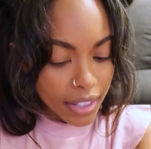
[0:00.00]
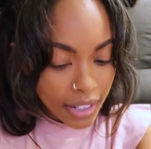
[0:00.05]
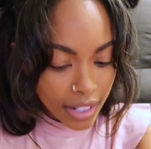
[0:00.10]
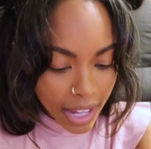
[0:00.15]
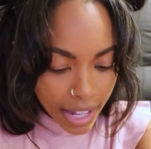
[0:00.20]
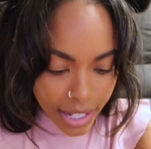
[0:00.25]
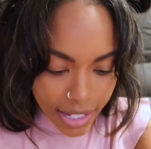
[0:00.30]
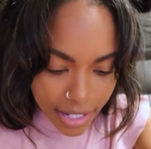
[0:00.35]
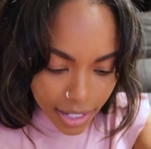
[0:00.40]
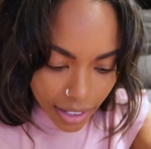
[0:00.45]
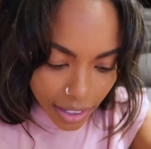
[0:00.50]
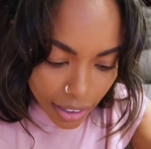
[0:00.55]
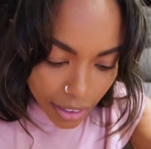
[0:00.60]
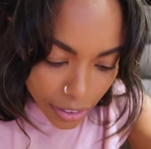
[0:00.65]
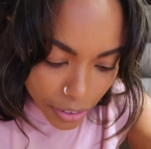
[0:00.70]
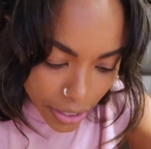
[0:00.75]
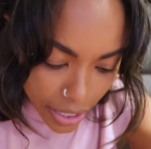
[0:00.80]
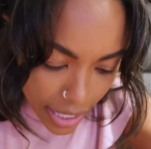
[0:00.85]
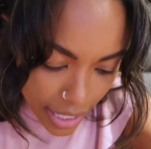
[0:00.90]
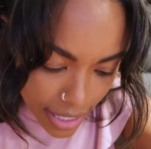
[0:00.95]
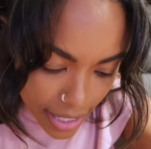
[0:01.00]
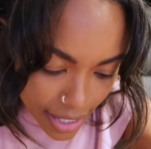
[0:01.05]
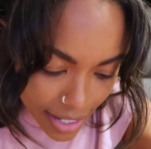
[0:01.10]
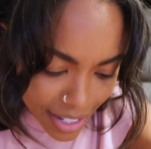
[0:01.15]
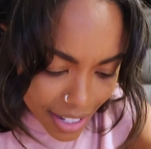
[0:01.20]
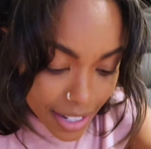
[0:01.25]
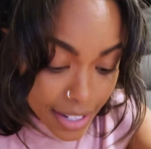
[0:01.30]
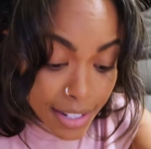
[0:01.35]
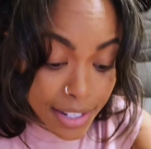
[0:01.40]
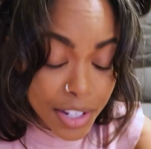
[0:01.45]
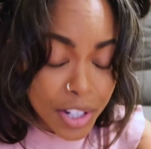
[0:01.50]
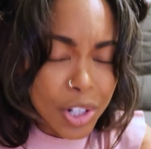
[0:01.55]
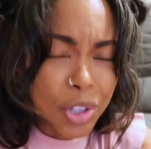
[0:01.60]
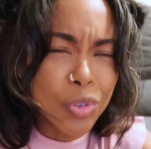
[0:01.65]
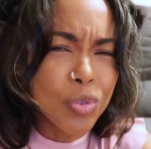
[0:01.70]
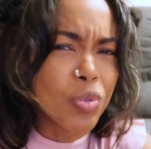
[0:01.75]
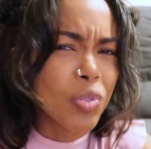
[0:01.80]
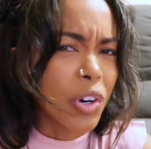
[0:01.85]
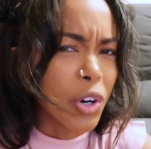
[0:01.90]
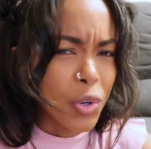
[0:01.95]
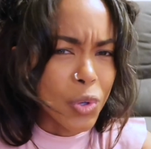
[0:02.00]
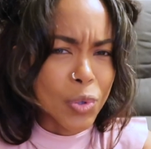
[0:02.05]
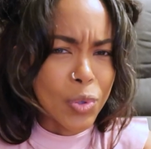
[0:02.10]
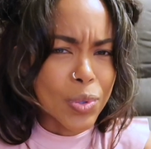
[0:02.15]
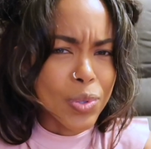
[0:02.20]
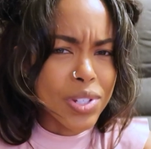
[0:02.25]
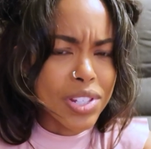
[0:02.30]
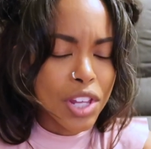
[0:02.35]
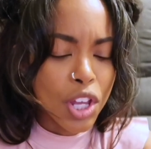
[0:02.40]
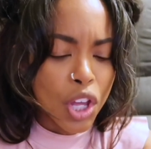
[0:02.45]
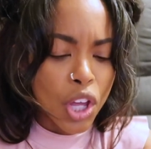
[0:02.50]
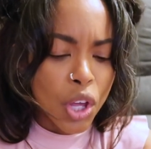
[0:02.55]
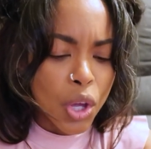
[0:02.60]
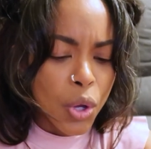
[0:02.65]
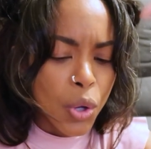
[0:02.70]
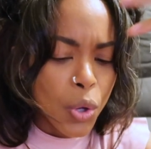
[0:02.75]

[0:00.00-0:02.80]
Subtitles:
The next color is Tuxedo Rose,